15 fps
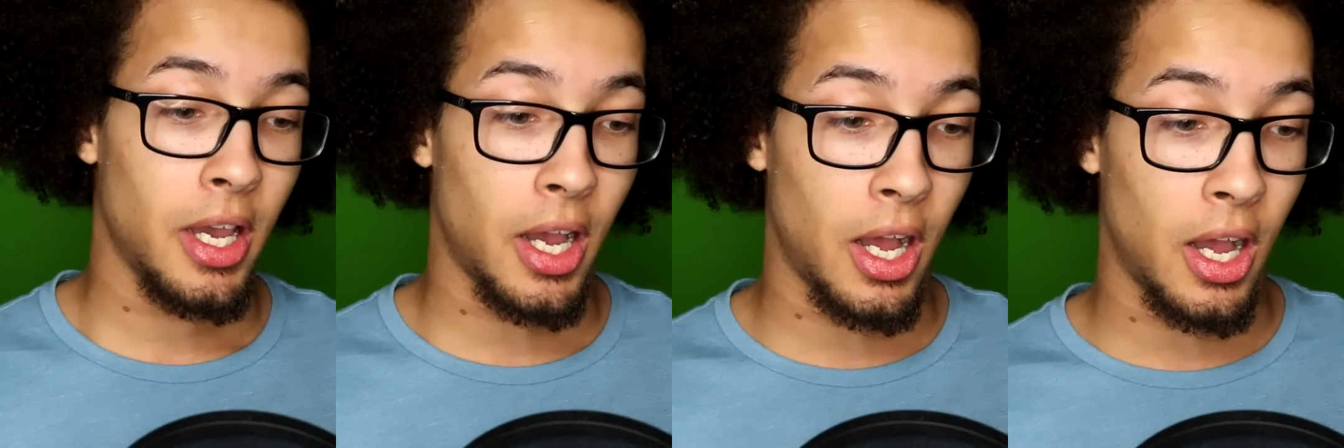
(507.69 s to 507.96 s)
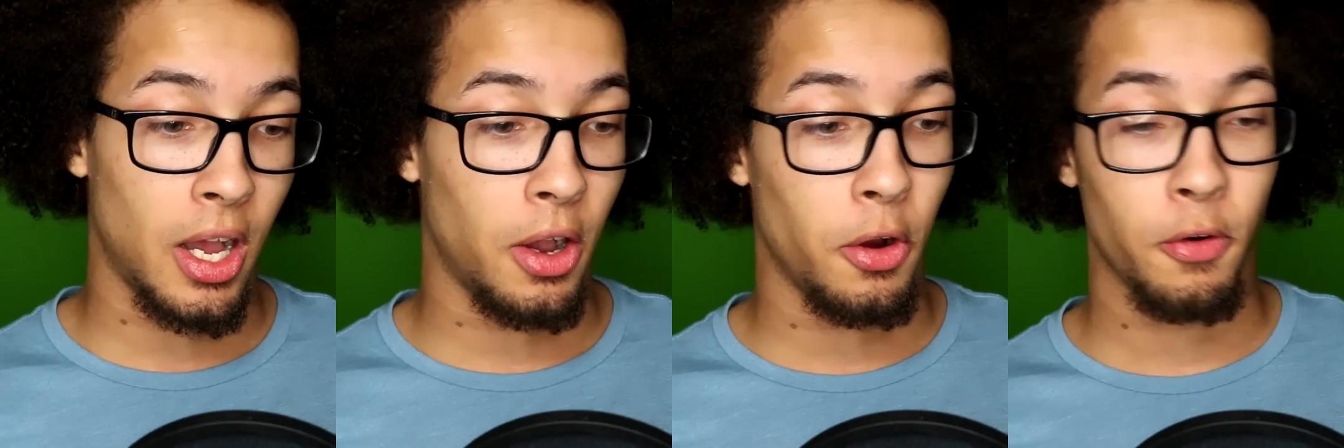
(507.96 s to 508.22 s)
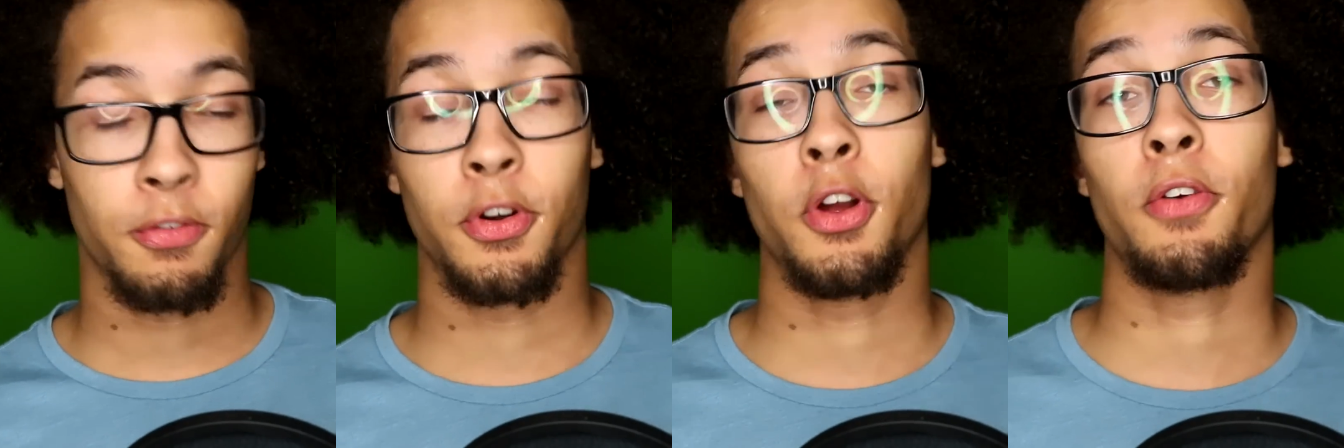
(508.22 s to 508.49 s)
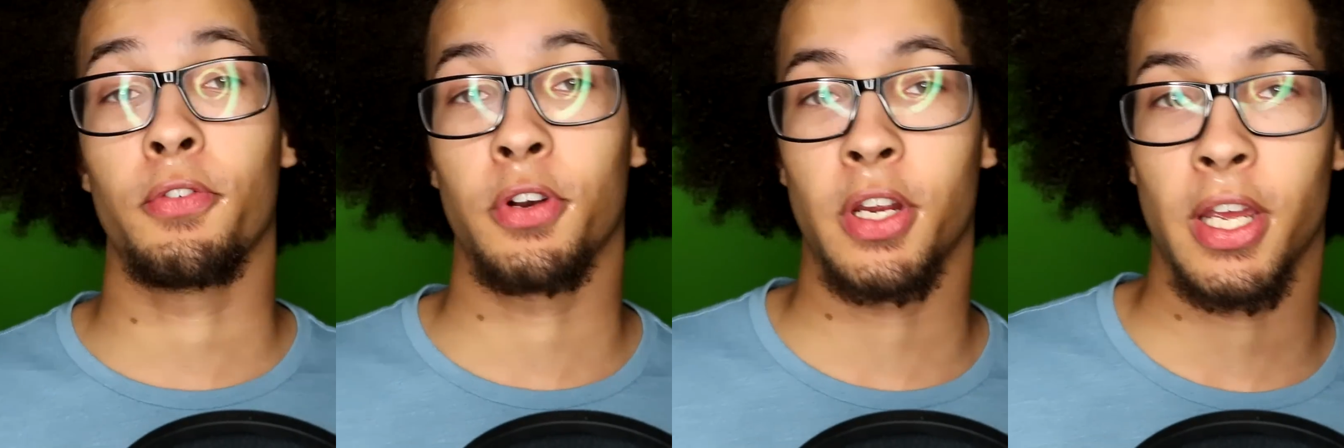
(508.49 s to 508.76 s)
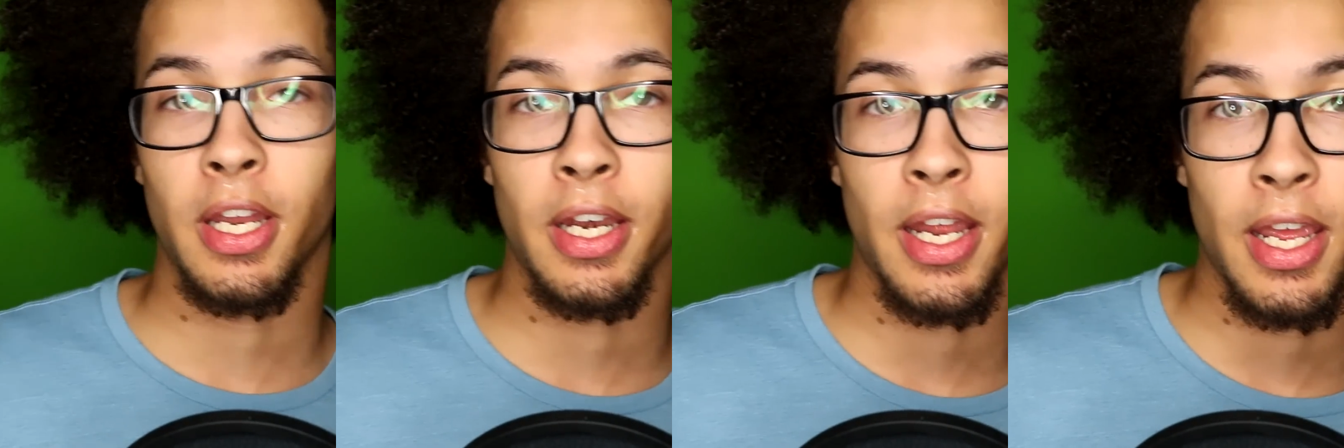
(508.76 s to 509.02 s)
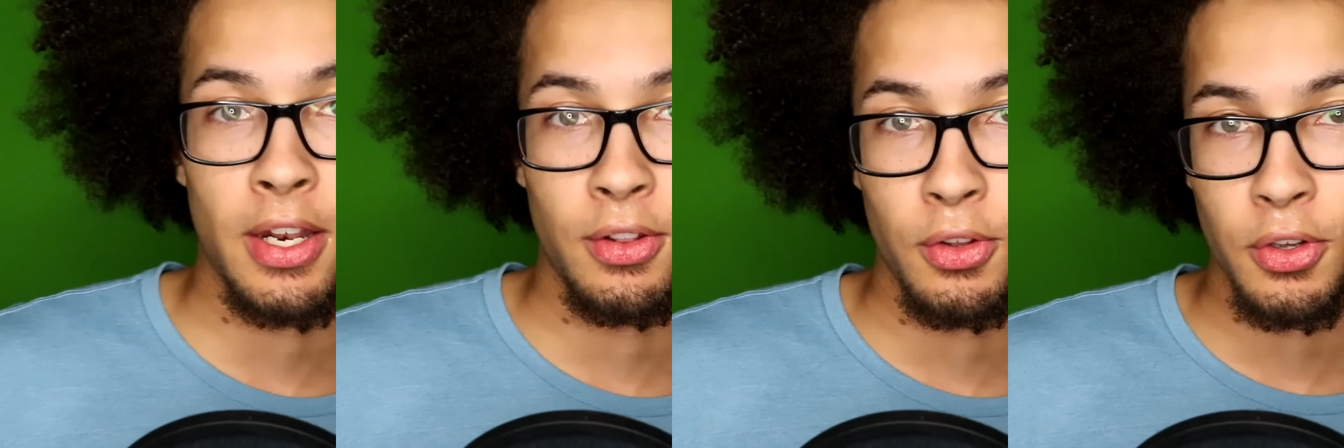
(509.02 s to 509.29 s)
uh, over and over again
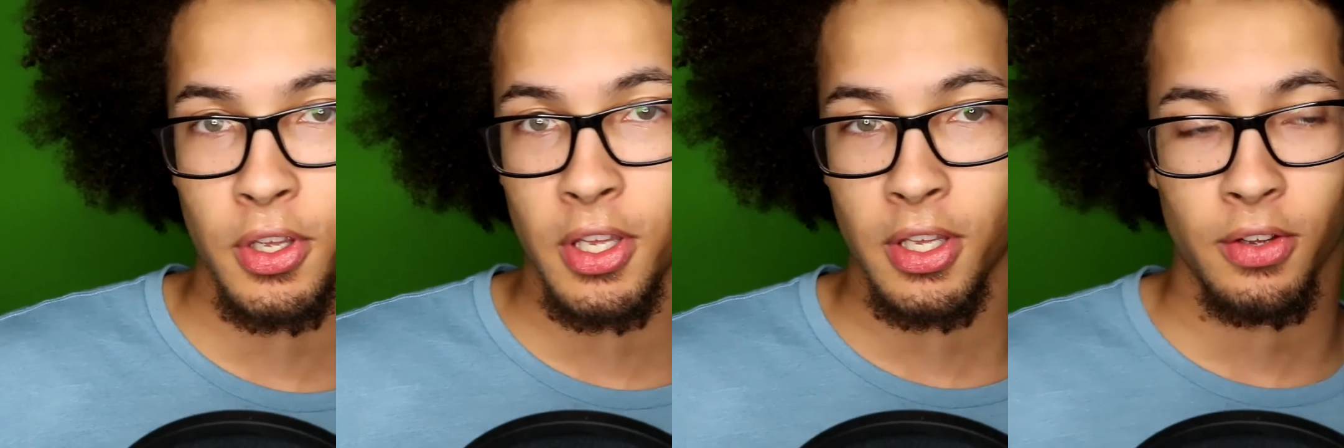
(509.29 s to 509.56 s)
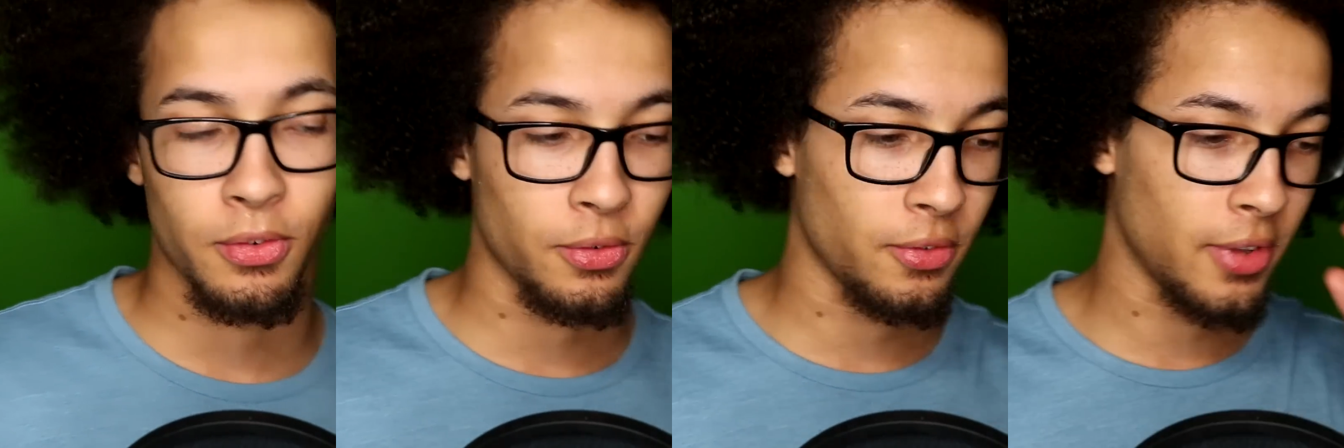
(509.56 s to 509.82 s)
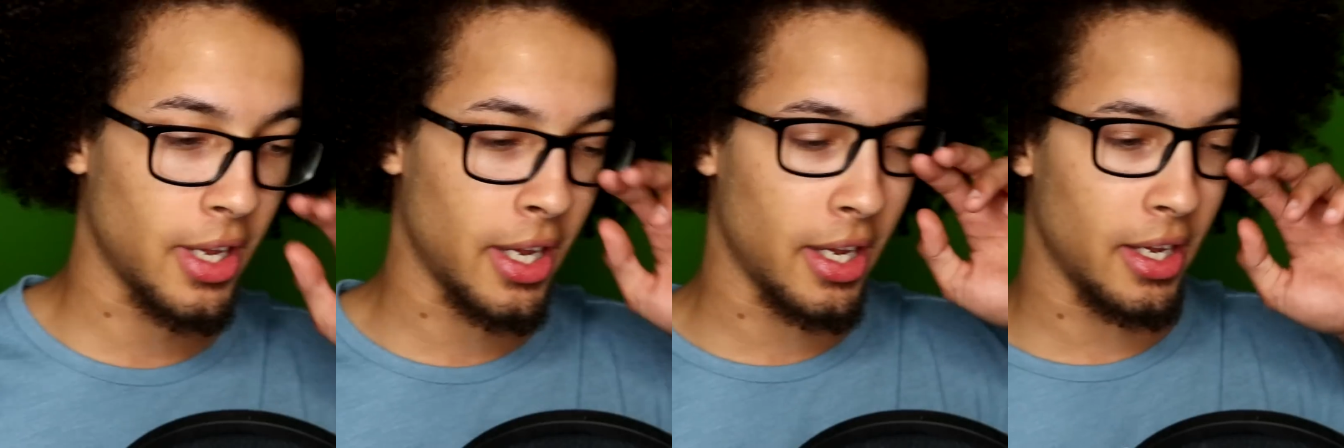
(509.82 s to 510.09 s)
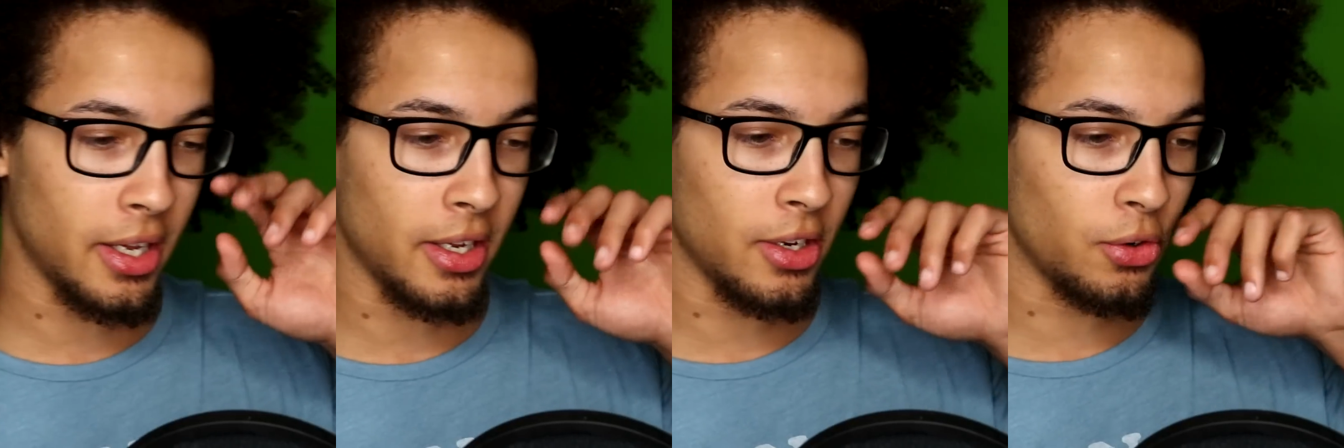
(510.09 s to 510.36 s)
and looking uh,